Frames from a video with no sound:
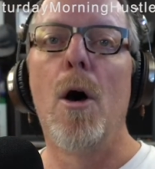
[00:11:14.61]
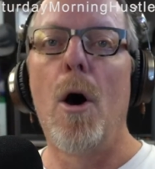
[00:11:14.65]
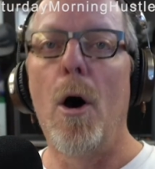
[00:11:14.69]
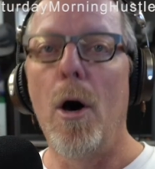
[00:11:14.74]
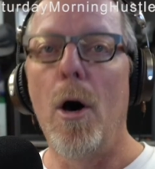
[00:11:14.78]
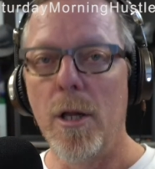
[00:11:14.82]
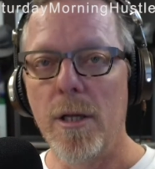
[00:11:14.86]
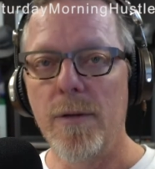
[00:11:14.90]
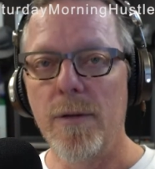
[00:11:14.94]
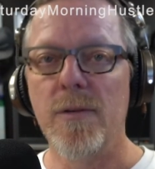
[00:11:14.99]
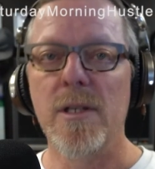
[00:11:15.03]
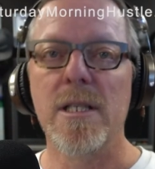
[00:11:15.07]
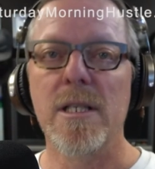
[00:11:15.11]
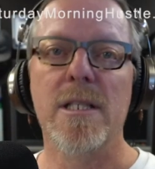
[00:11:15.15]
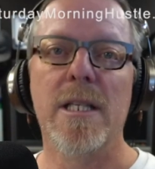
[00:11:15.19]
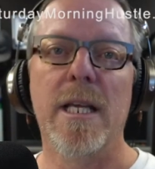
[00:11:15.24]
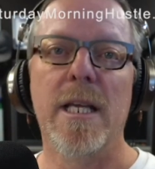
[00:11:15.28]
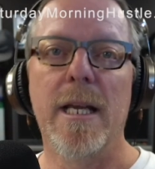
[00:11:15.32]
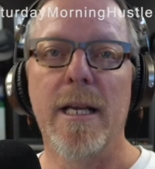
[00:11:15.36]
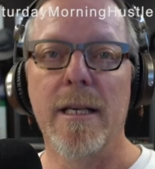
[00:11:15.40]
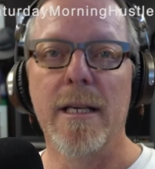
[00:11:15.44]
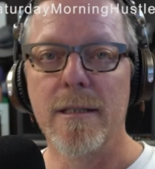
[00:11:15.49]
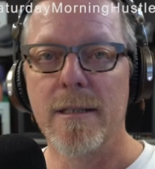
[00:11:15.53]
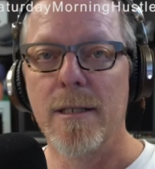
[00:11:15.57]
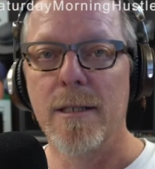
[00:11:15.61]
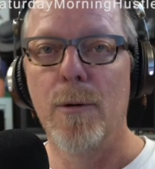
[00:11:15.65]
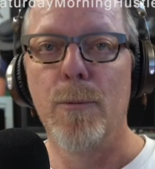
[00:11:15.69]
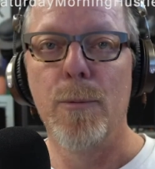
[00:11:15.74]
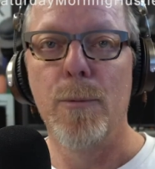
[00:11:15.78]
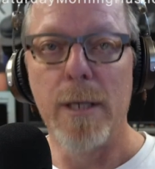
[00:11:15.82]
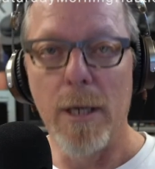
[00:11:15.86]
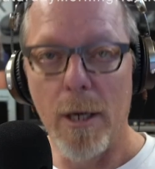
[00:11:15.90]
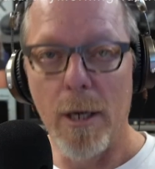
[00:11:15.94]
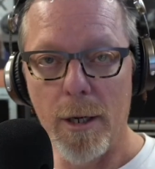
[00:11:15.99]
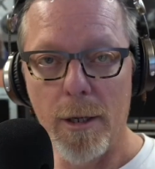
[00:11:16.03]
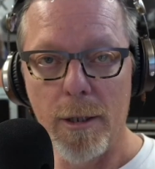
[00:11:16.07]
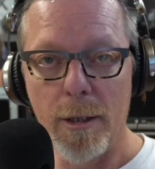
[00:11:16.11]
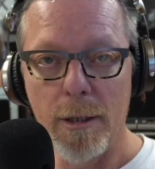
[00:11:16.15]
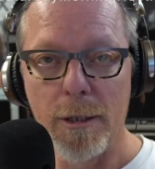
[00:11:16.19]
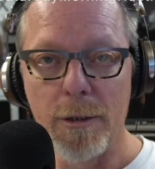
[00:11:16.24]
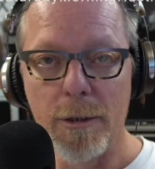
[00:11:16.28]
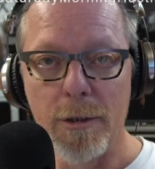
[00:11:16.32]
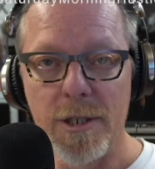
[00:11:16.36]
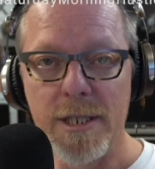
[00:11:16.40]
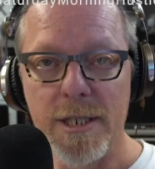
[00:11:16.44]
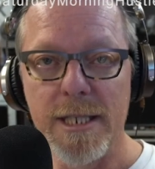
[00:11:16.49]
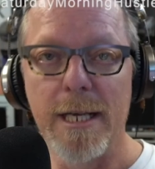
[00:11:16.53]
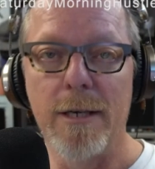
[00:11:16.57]
All of these things we all
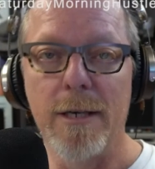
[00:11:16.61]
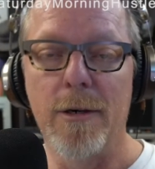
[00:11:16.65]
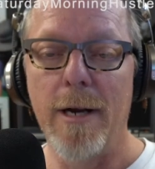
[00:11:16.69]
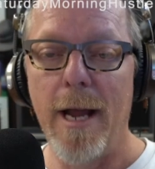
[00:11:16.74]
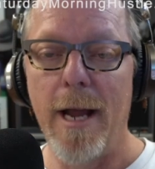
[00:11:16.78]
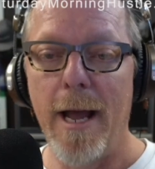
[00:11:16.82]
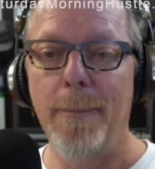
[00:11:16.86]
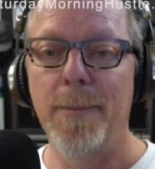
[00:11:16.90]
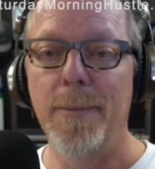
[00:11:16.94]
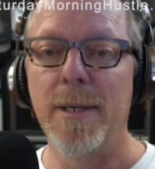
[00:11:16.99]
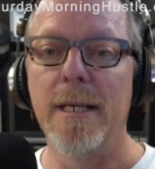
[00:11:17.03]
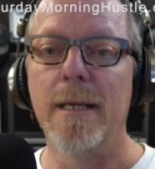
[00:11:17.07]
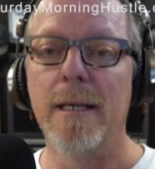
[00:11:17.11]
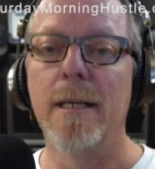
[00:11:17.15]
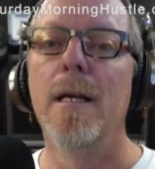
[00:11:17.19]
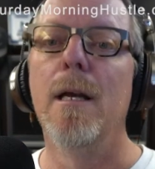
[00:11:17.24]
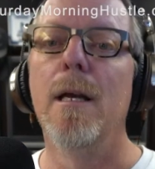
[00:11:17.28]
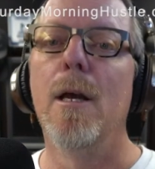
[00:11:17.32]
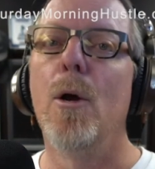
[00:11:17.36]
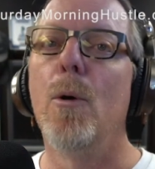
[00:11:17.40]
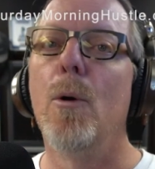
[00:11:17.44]
understand are happening.